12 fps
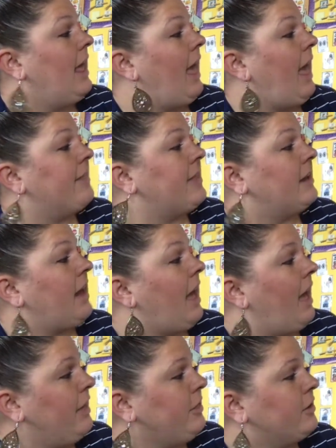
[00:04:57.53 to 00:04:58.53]
And then
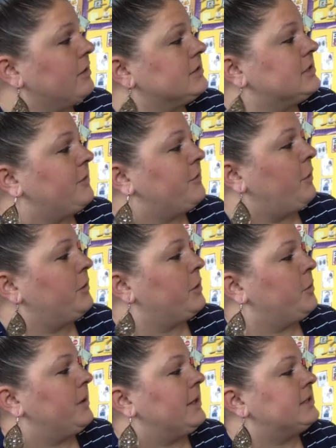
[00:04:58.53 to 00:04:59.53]
others fold their
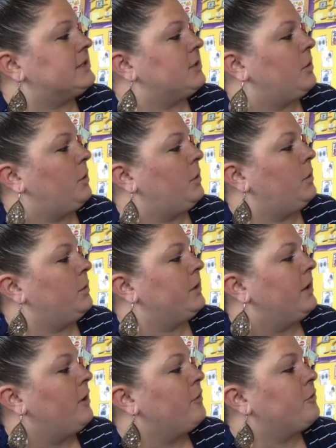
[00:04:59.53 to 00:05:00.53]
wings to hold
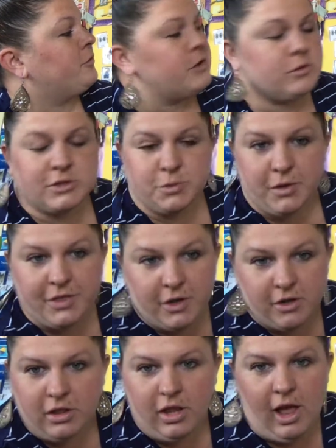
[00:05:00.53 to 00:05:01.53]
fruit with their
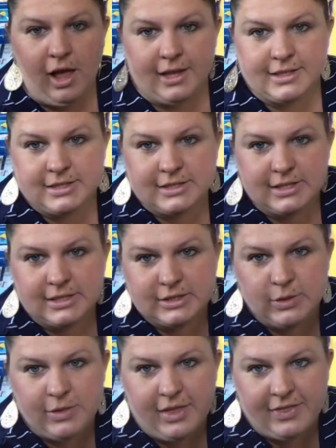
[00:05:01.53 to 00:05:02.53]
claws
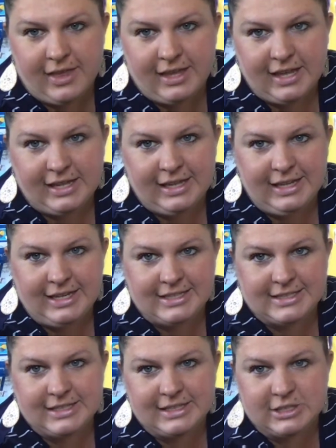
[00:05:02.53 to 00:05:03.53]
so that they can
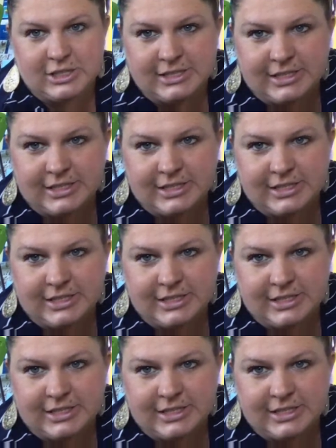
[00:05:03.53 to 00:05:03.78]
eat, just